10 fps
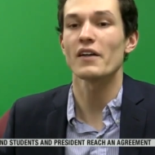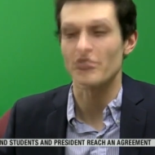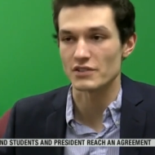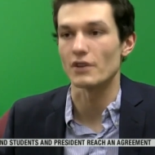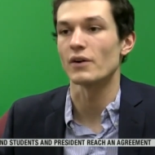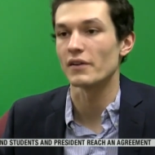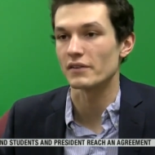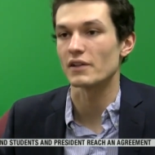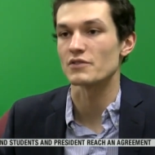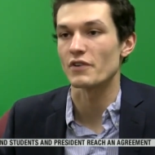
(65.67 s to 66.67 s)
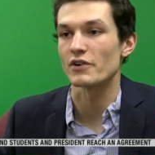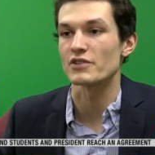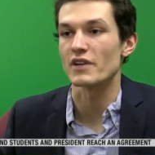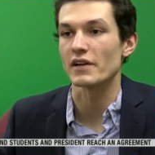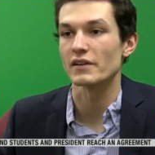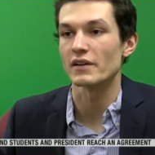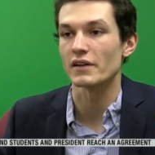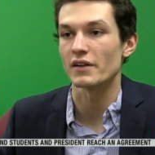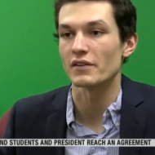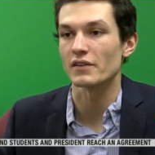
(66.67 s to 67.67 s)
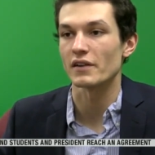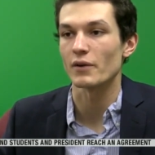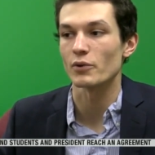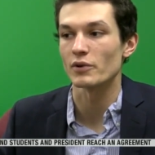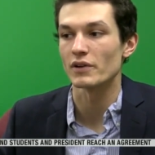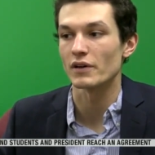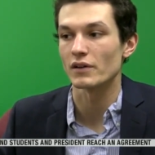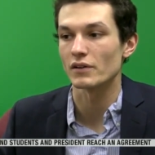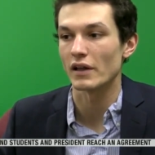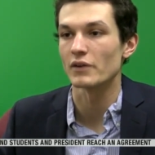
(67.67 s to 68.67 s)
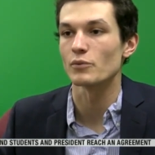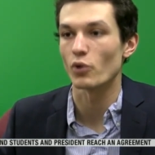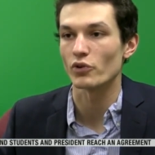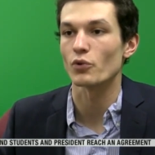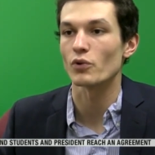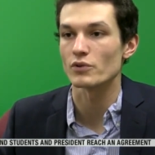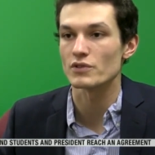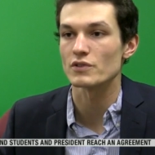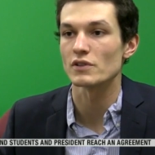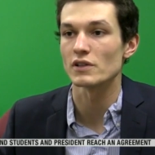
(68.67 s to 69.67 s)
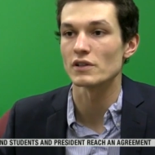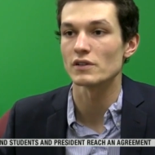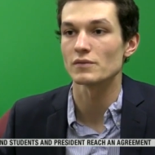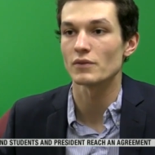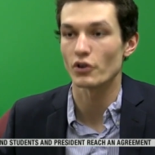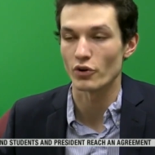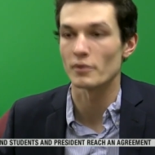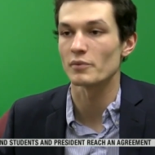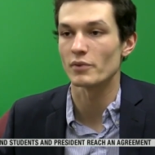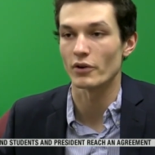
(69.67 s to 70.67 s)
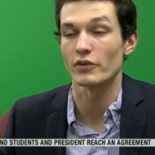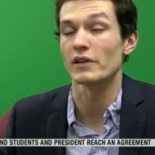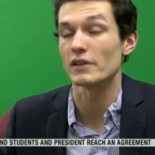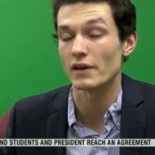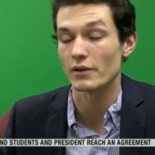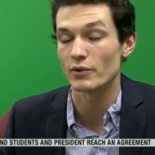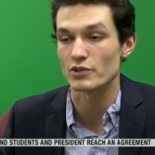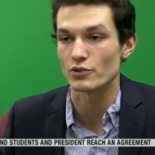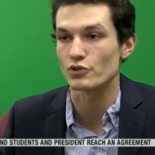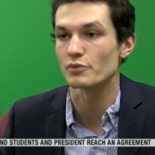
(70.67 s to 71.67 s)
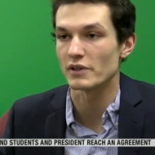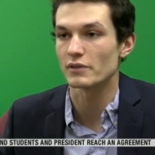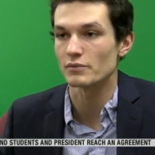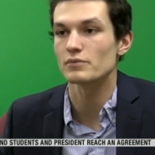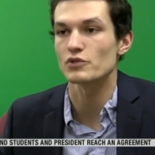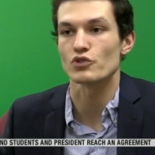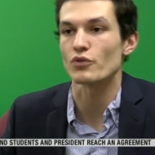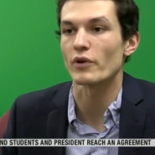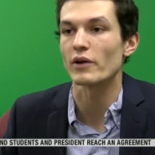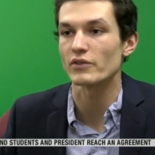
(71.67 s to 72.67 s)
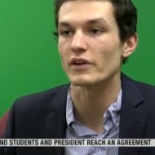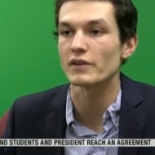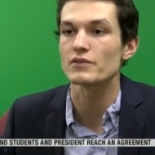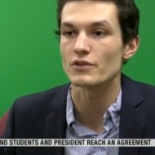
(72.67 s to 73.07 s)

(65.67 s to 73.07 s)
I think so. I think that's fair to say, and I think that would lend more towards the agreement or the resolution being just thrown out tonight.